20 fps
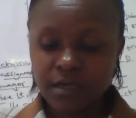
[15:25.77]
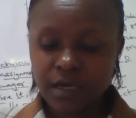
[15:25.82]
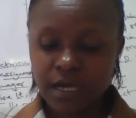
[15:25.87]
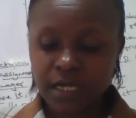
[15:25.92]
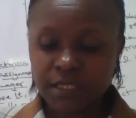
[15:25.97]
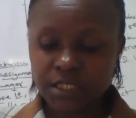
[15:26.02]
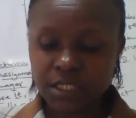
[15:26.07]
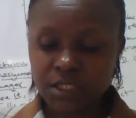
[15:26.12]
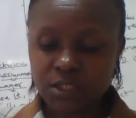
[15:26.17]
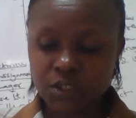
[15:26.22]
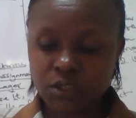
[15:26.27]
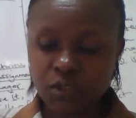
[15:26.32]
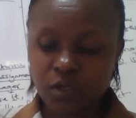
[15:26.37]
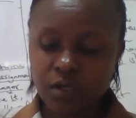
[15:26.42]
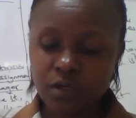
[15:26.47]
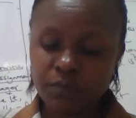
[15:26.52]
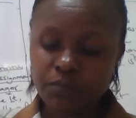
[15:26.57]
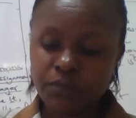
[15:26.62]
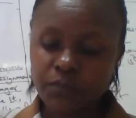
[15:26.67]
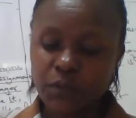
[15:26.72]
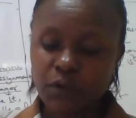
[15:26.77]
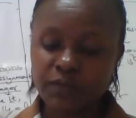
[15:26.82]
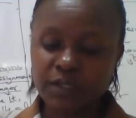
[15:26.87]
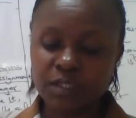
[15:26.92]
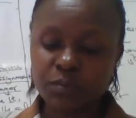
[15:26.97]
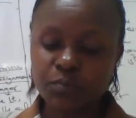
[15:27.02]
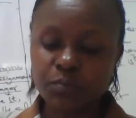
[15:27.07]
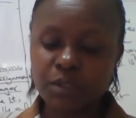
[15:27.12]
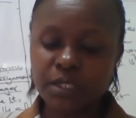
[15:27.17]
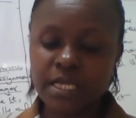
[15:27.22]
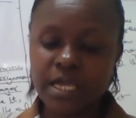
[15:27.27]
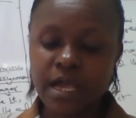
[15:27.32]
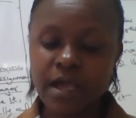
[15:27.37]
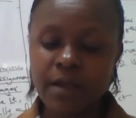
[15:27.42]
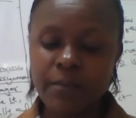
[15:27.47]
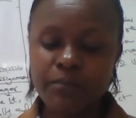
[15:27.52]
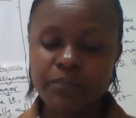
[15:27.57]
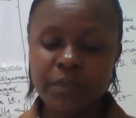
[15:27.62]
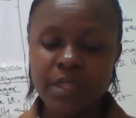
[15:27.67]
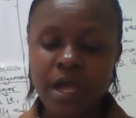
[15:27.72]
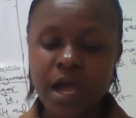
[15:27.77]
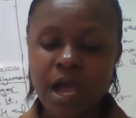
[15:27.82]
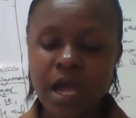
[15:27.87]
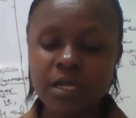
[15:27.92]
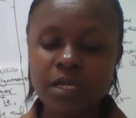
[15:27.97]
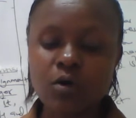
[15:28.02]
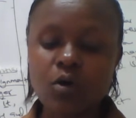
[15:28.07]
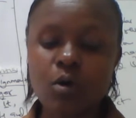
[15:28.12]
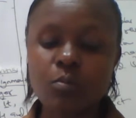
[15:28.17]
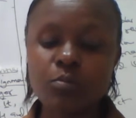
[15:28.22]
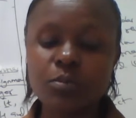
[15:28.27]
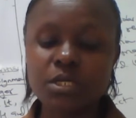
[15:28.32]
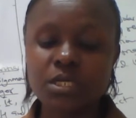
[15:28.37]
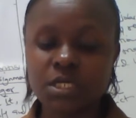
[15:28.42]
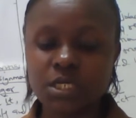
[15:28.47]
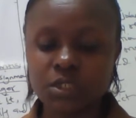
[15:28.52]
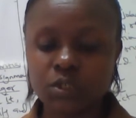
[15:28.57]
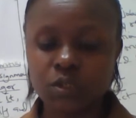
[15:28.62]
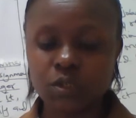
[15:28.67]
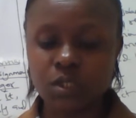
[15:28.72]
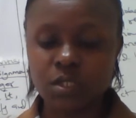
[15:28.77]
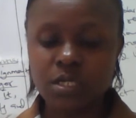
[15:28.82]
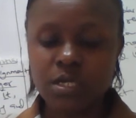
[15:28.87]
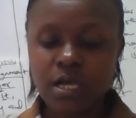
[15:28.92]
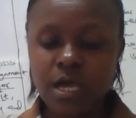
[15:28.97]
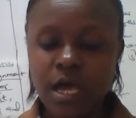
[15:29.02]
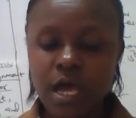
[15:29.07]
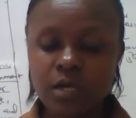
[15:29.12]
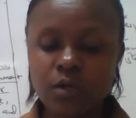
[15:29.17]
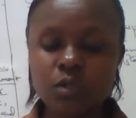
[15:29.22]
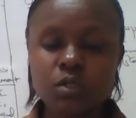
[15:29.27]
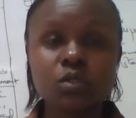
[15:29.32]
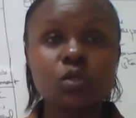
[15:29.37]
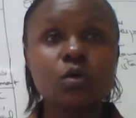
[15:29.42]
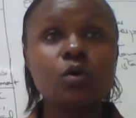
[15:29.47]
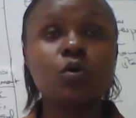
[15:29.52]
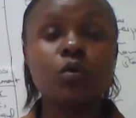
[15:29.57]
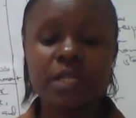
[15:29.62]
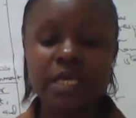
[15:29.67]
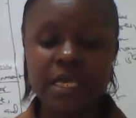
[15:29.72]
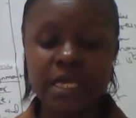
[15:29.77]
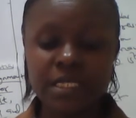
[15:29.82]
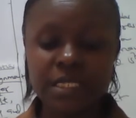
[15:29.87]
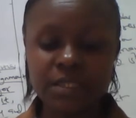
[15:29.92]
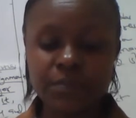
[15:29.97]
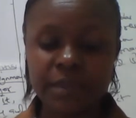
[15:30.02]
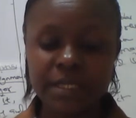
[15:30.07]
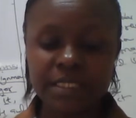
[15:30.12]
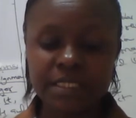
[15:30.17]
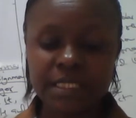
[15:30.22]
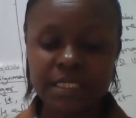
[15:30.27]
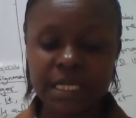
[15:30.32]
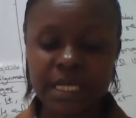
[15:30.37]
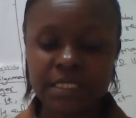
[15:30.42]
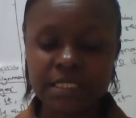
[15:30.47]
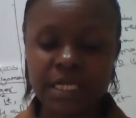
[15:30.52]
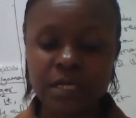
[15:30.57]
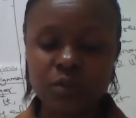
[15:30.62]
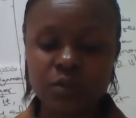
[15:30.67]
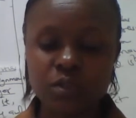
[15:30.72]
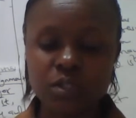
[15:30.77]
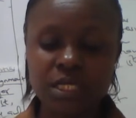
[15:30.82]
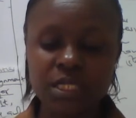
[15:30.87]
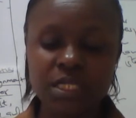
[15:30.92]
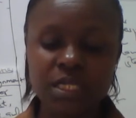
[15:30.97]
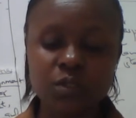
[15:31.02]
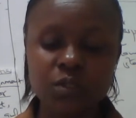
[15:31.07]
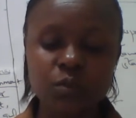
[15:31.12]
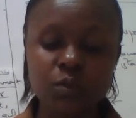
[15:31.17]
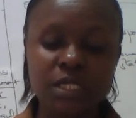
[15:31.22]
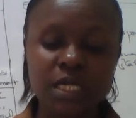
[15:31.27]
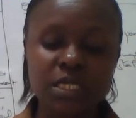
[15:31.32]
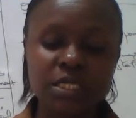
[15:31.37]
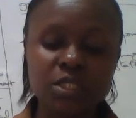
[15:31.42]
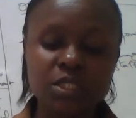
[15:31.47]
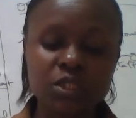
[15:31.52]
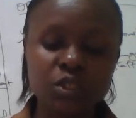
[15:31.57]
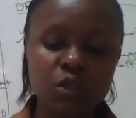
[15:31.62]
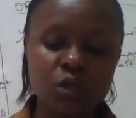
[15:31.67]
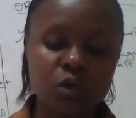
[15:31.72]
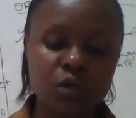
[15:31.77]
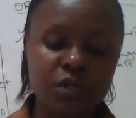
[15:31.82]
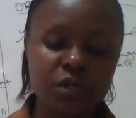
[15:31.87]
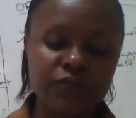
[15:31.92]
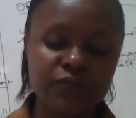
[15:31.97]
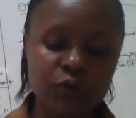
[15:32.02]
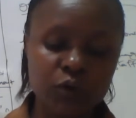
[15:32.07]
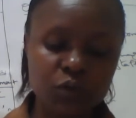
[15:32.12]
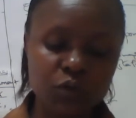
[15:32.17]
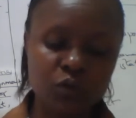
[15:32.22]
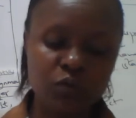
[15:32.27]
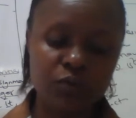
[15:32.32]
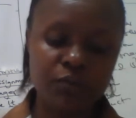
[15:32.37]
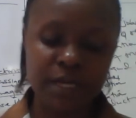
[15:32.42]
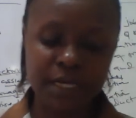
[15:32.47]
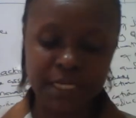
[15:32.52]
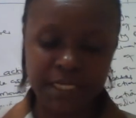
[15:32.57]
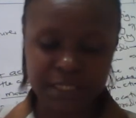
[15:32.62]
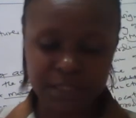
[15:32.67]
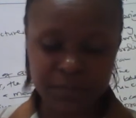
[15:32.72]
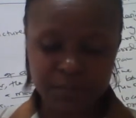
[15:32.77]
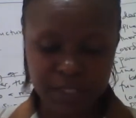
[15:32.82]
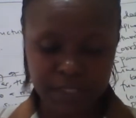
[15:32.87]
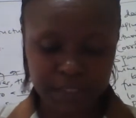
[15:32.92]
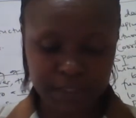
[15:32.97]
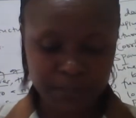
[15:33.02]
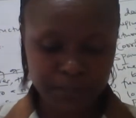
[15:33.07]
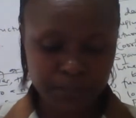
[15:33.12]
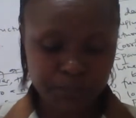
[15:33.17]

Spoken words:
attention of the superior, and the communication, and also the expenses associated with additional levels of management.